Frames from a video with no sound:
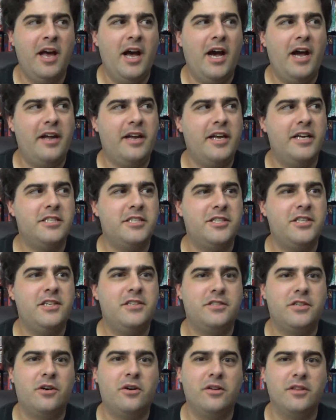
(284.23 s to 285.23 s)
I guess she
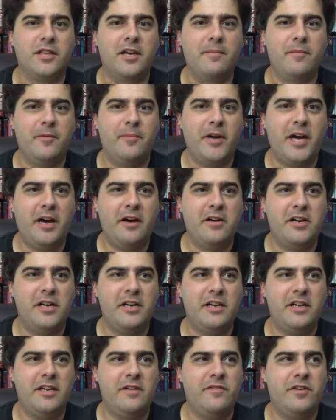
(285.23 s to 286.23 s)
told them about
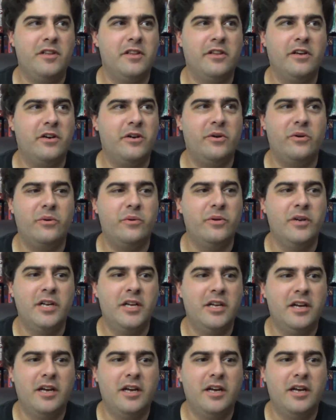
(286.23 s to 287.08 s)
it, even though